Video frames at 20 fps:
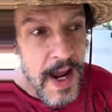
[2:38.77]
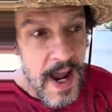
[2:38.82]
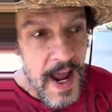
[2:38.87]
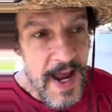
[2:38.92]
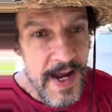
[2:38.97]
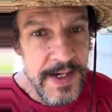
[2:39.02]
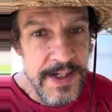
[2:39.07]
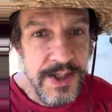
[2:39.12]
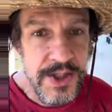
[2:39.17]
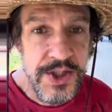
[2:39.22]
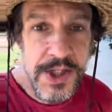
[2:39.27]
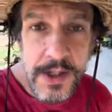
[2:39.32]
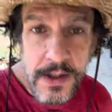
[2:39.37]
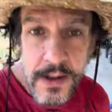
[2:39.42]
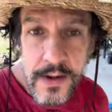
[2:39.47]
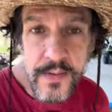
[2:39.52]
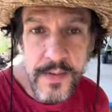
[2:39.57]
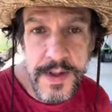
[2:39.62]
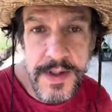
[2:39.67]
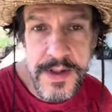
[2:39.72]
and
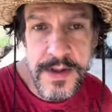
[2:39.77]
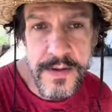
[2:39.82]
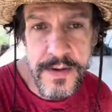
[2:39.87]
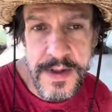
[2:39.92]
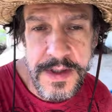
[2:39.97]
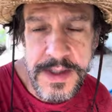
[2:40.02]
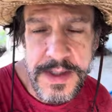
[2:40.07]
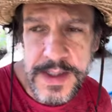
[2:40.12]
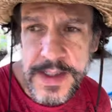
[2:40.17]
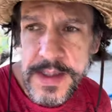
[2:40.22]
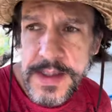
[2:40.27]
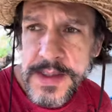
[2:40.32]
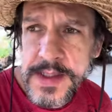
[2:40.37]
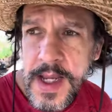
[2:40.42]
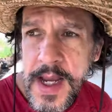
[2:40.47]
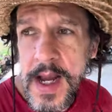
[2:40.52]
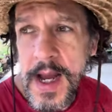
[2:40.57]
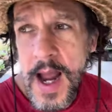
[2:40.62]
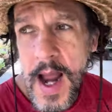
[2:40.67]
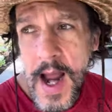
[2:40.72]
shared resources
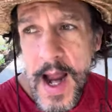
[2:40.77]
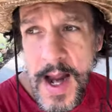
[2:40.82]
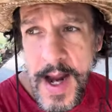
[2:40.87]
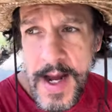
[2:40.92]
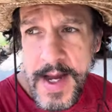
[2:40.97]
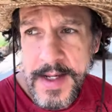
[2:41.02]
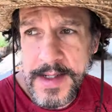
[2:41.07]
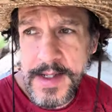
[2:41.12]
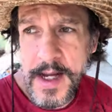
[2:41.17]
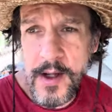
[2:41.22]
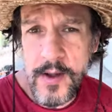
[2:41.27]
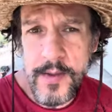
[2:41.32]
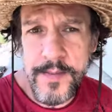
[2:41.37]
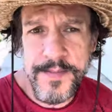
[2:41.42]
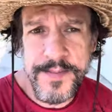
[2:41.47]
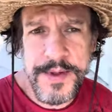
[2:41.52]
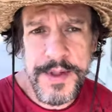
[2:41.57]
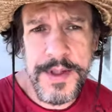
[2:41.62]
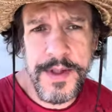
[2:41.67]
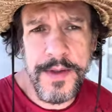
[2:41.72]
and
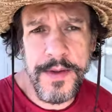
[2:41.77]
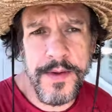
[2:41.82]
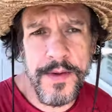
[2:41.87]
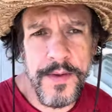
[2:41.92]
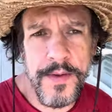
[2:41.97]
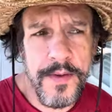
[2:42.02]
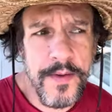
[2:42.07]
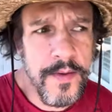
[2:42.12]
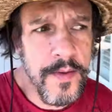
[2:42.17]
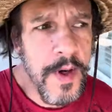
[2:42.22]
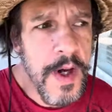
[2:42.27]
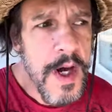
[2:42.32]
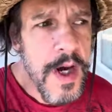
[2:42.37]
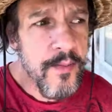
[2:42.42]
helped to